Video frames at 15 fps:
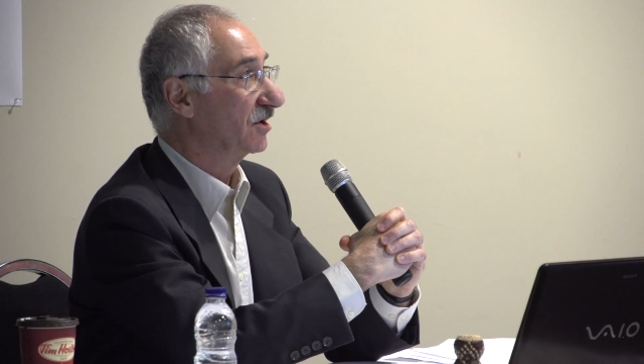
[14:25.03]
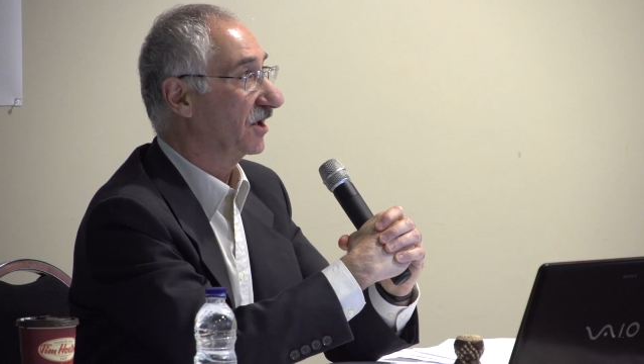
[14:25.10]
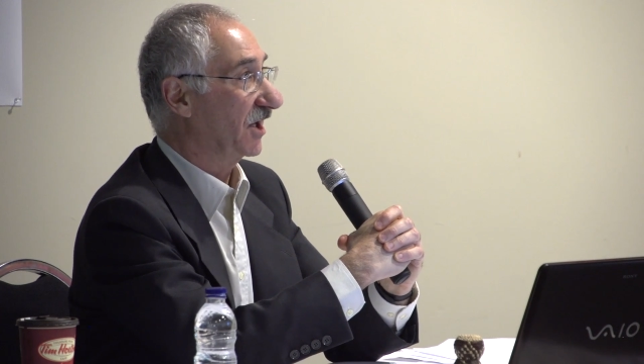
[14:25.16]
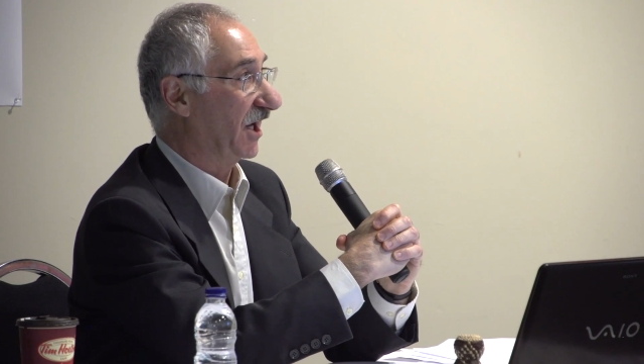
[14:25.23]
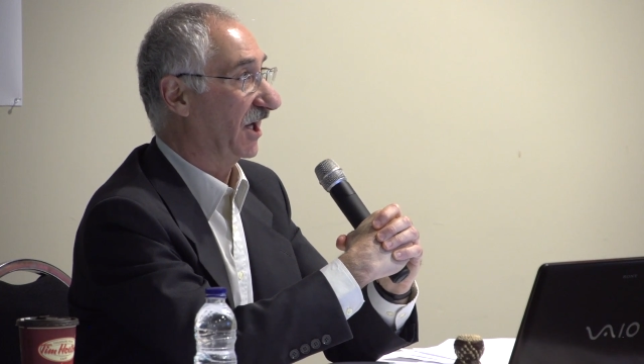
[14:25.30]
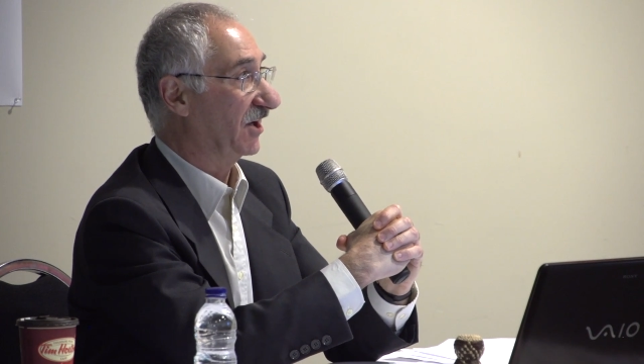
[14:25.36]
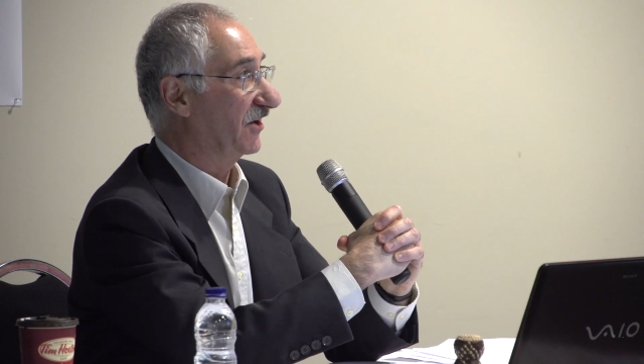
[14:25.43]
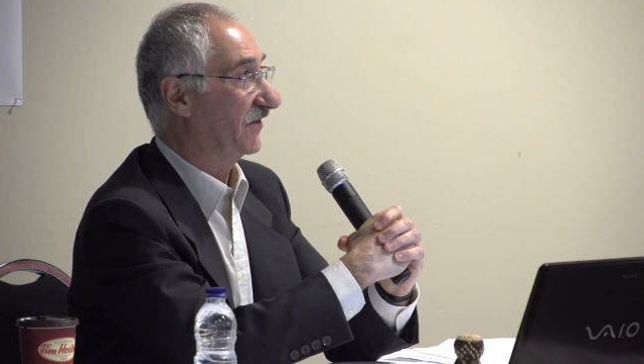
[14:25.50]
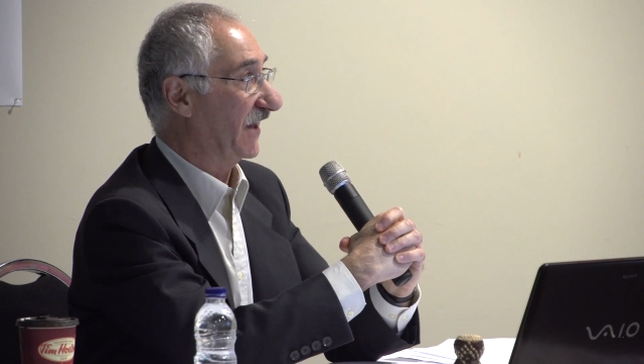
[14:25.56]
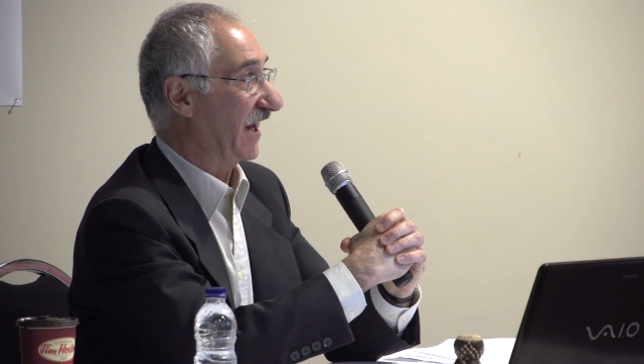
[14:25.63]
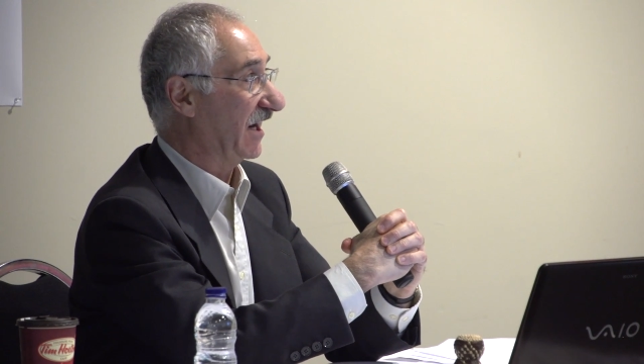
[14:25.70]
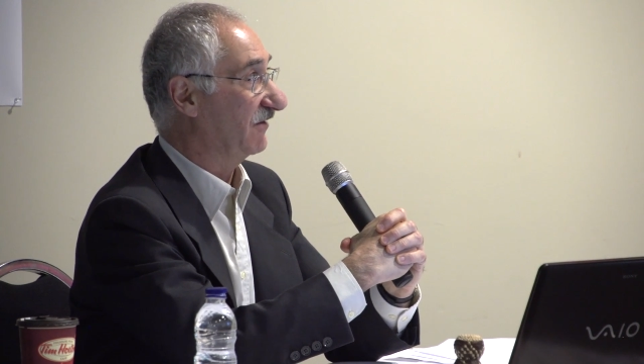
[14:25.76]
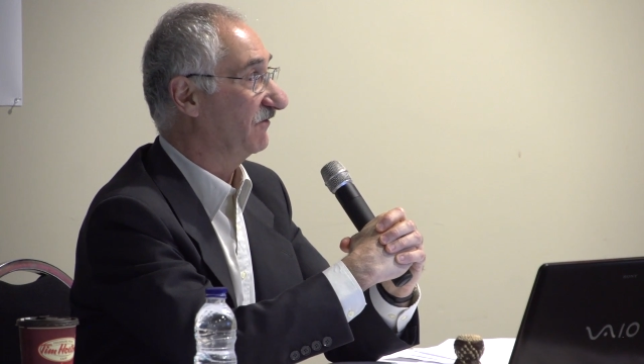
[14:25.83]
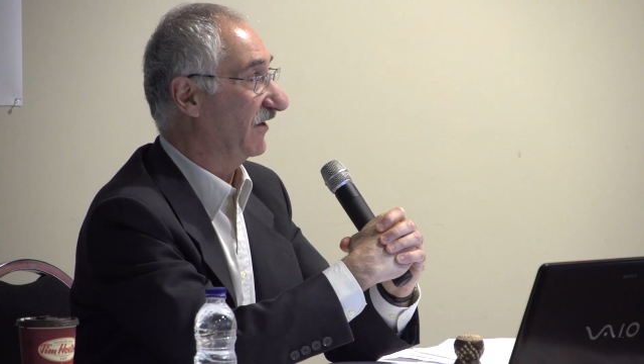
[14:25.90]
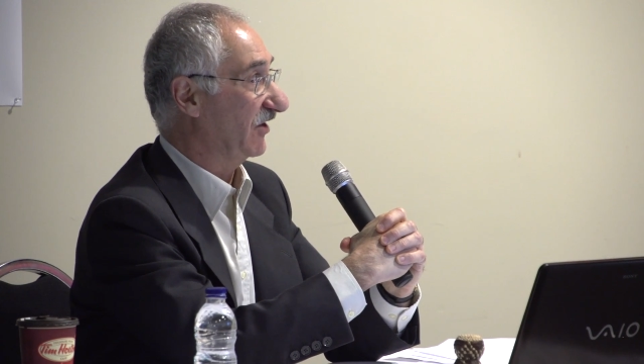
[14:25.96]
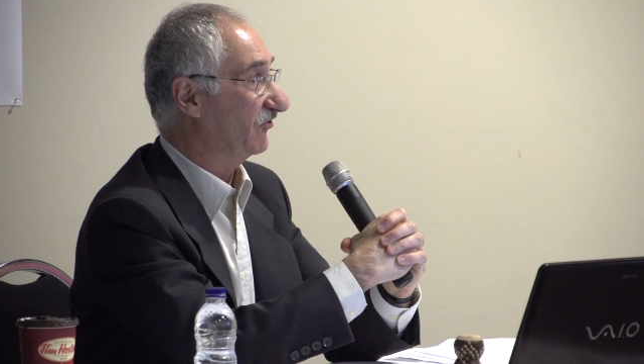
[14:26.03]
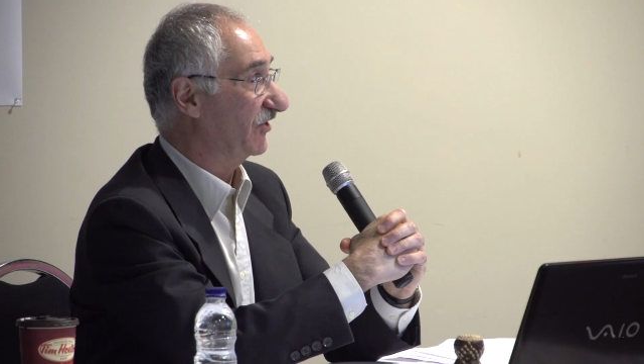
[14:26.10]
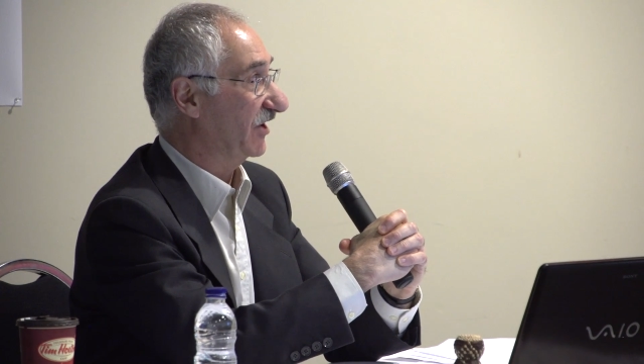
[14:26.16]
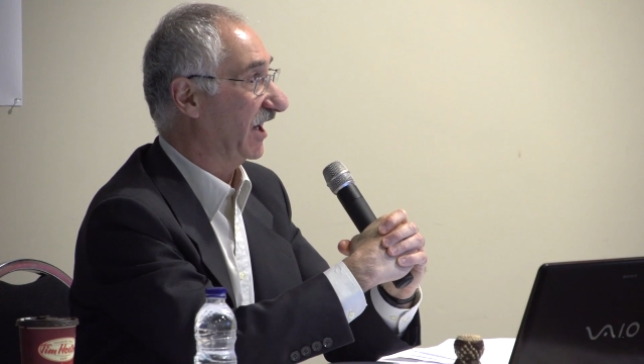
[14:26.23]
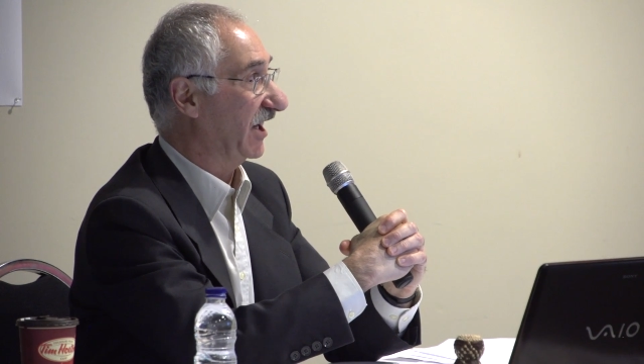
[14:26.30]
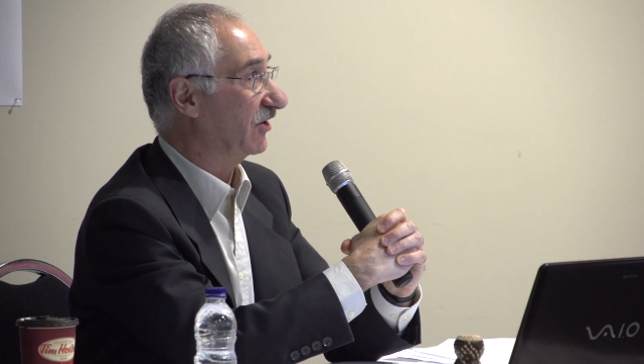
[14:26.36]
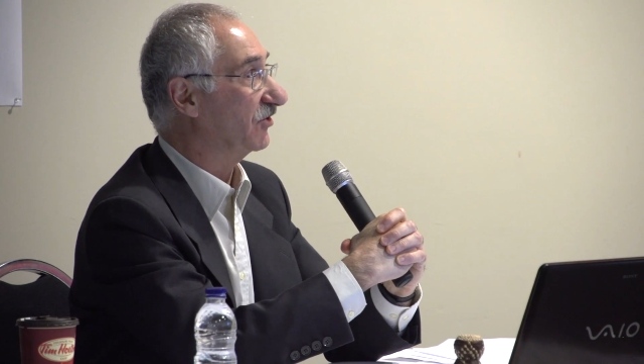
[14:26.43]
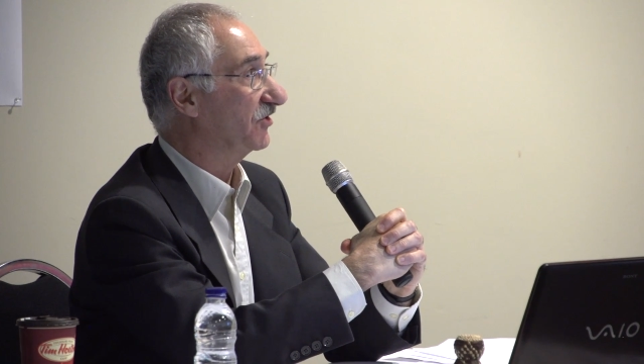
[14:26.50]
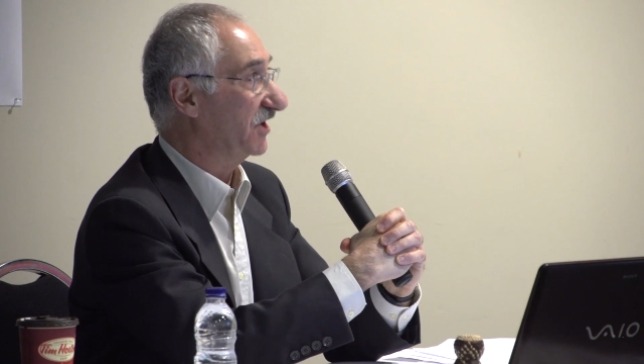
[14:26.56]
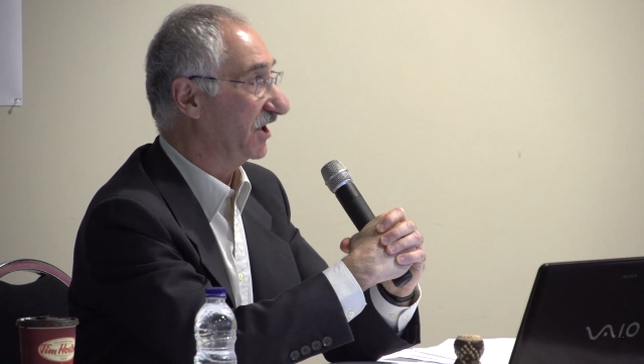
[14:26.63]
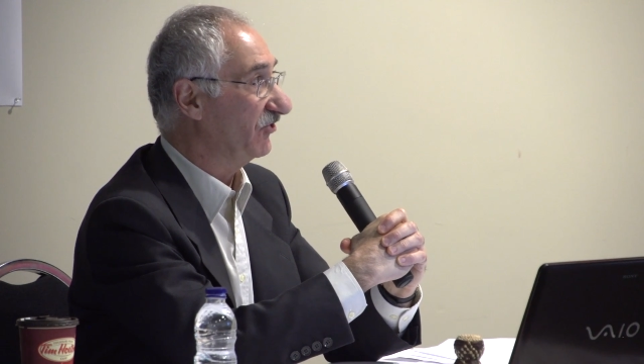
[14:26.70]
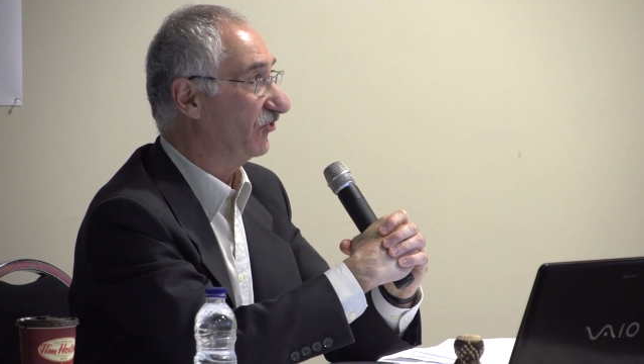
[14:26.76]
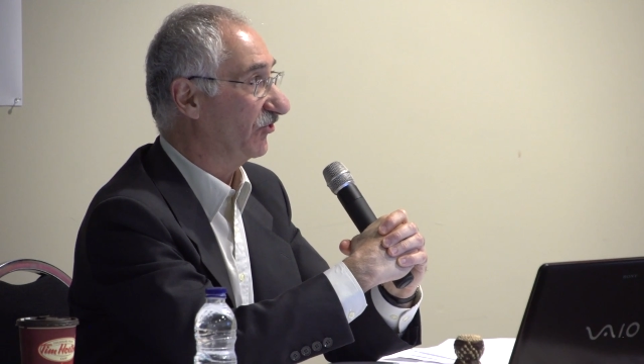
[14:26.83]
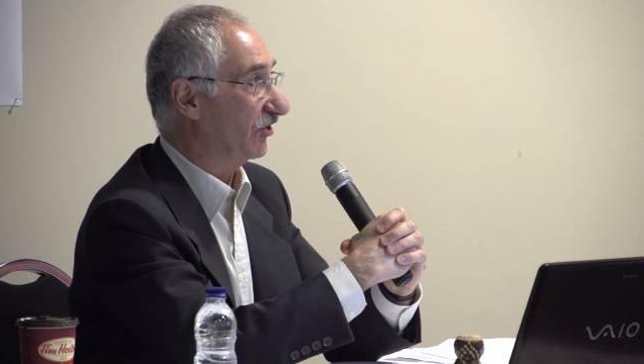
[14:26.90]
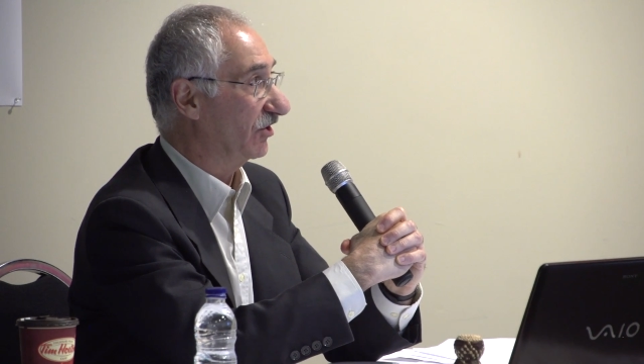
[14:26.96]
And that investigator
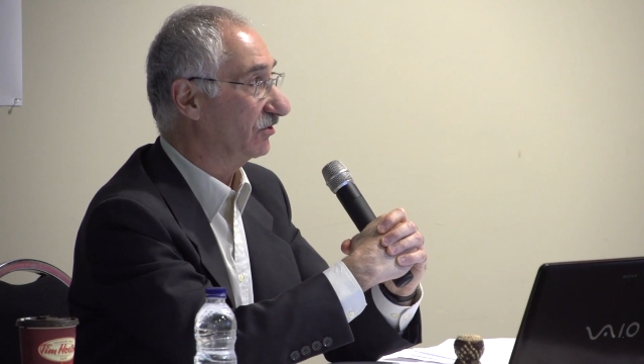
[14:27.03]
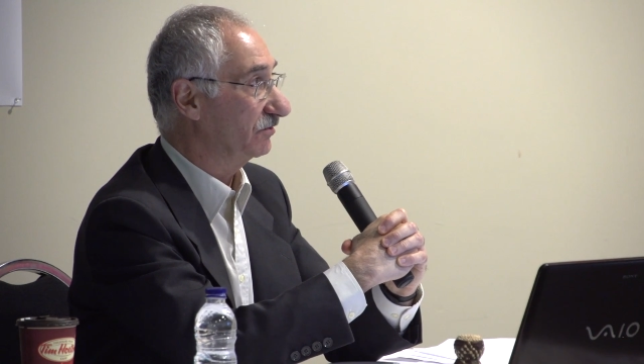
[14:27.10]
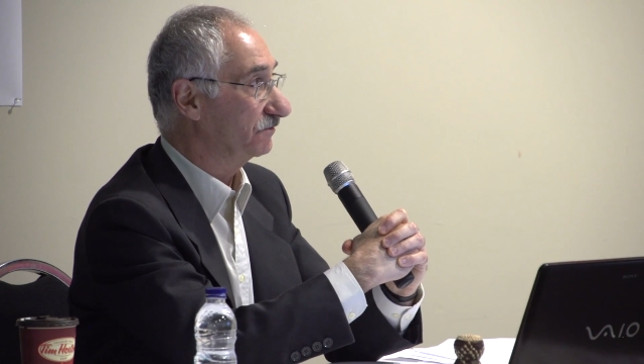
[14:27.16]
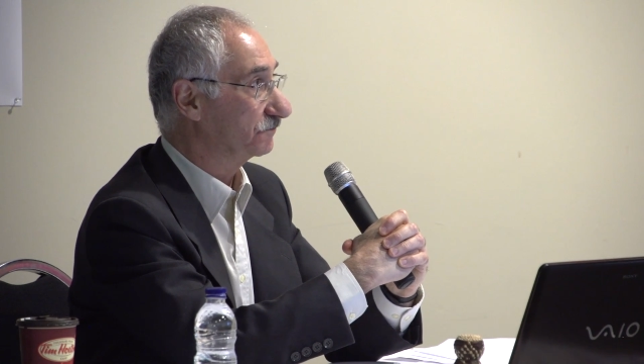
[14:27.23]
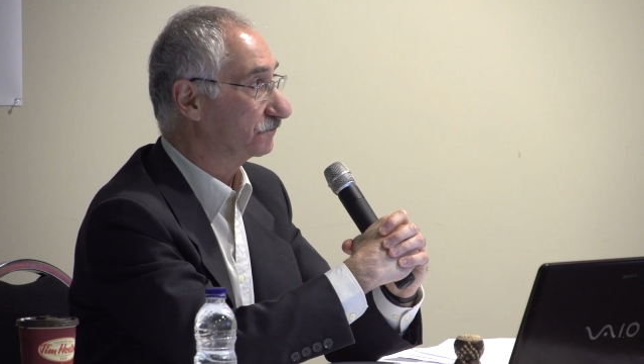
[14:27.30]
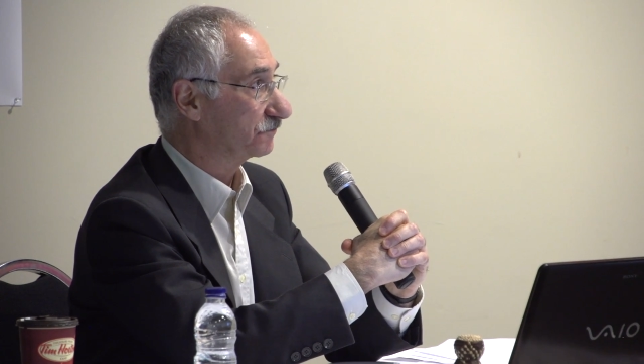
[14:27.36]
did so.